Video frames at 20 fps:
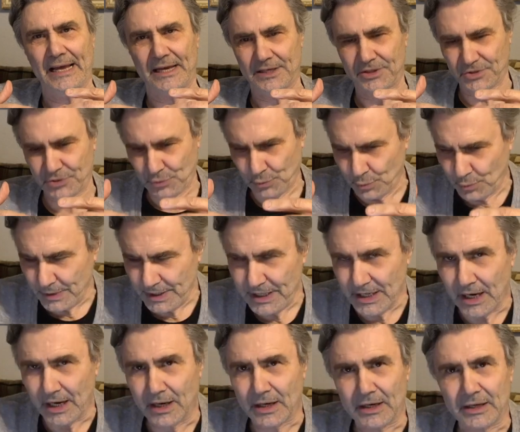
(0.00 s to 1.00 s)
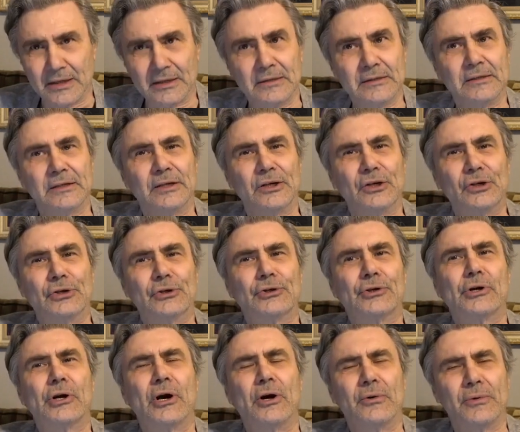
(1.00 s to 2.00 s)
as we are
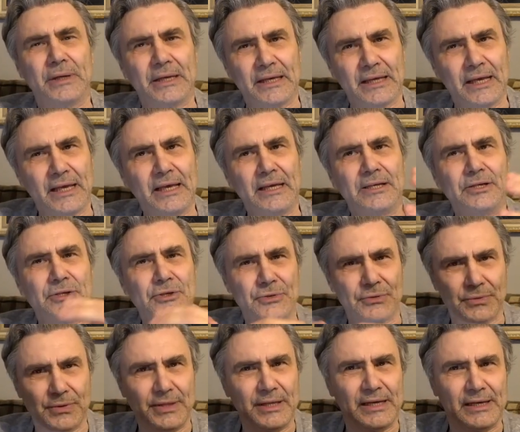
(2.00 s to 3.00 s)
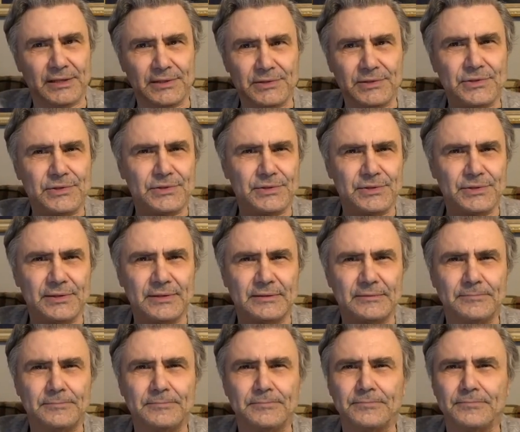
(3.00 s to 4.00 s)
growing into this
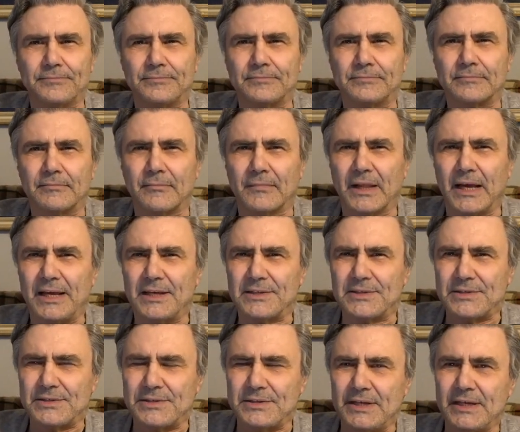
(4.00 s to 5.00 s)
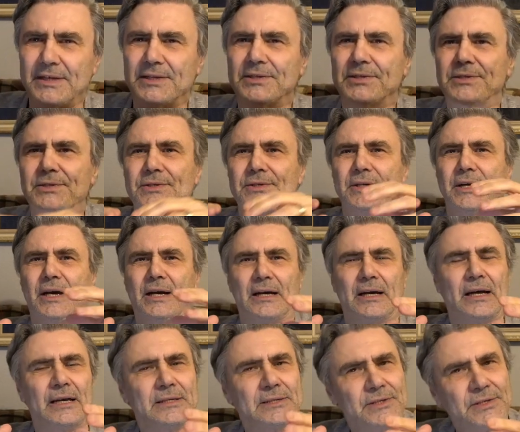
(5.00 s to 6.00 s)
as this
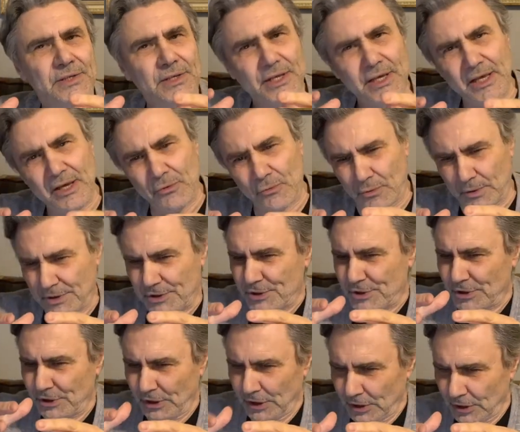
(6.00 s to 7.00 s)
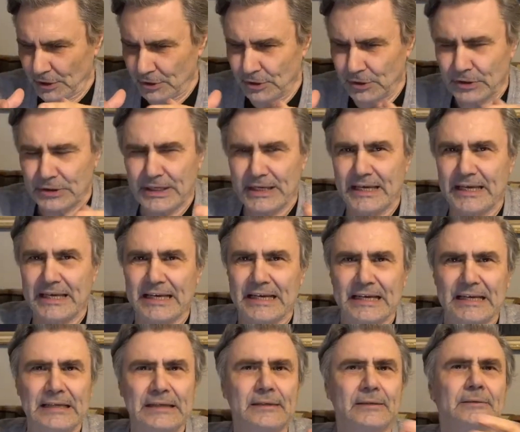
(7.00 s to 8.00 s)
uh, as he was
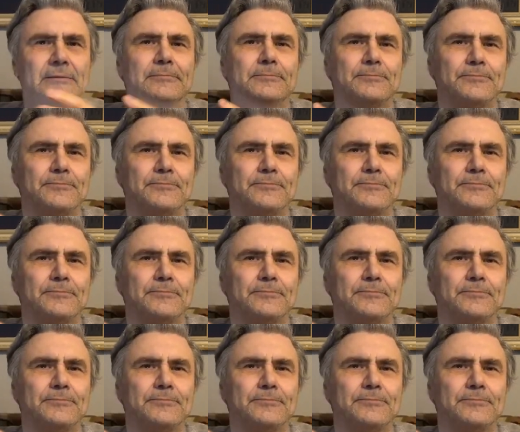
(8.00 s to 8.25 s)
looking